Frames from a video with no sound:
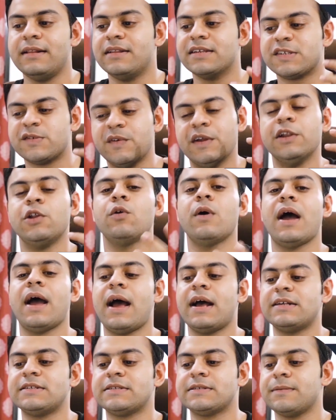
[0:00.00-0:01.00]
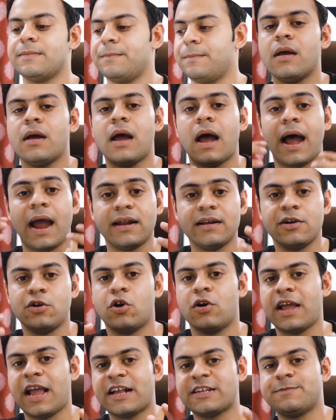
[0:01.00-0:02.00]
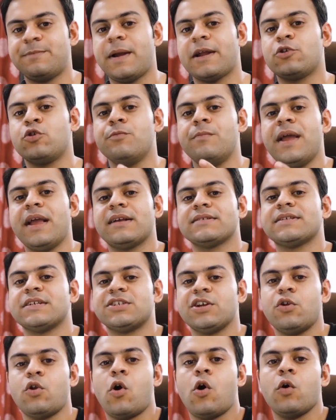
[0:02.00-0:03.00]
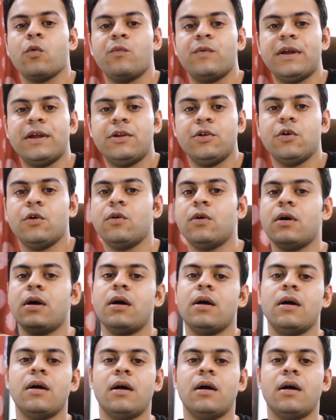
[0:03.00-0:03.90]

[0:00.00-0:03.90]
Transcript: This video I did not expect to make such a long video.